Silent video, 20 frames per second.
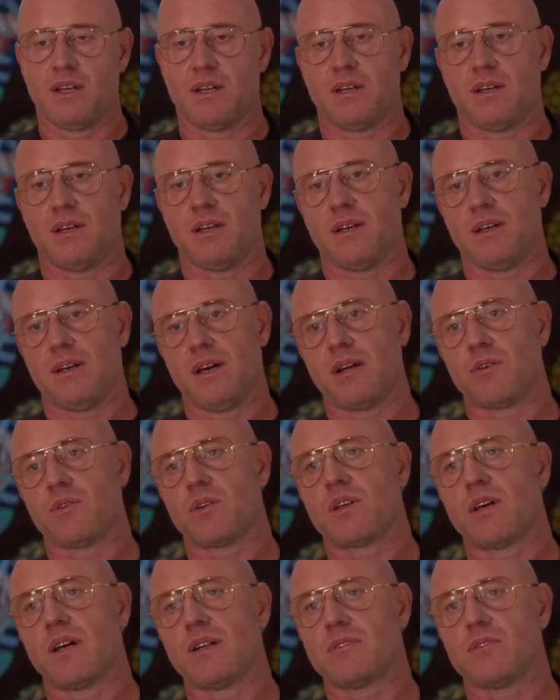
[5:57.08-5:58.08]

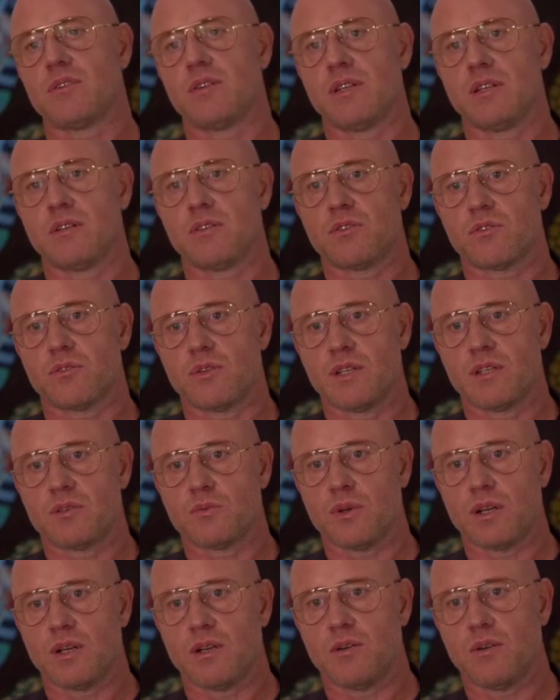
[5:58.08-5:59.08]
agricultural
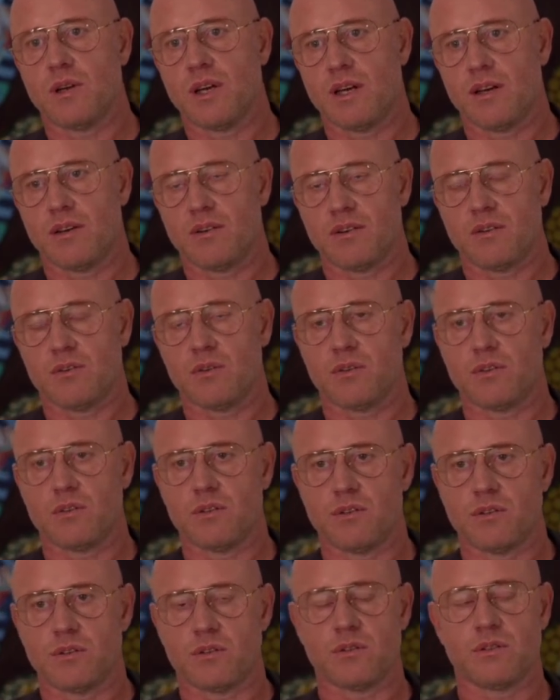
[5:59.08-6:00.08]
industries where you have,
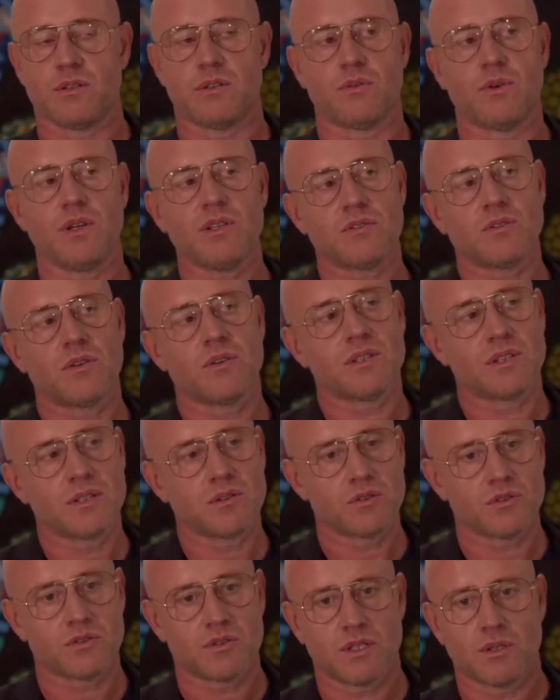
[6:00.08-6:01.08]
or the restaurant
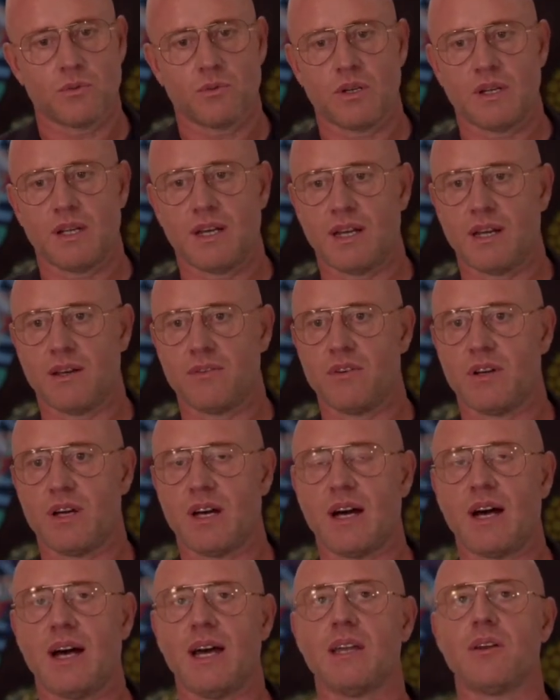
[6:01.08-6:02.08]
industry will have
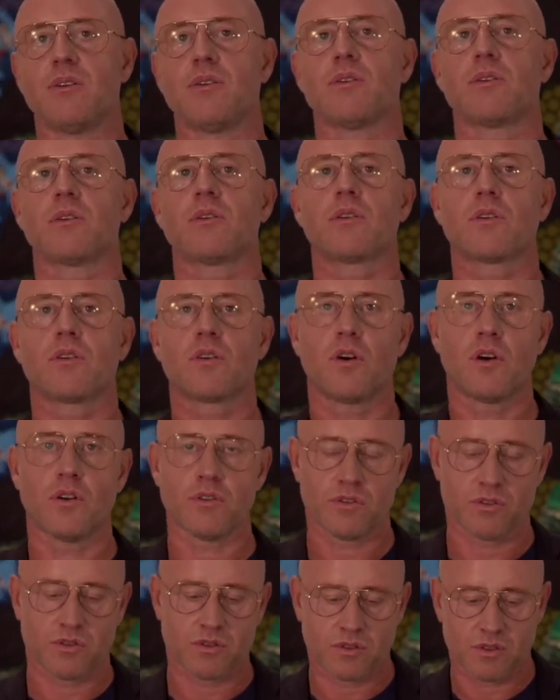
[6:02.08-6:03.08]
higher
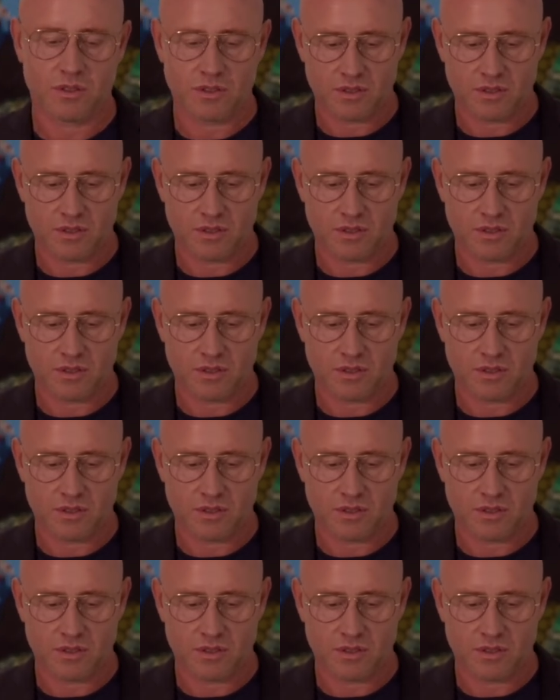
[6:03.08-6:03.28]
cost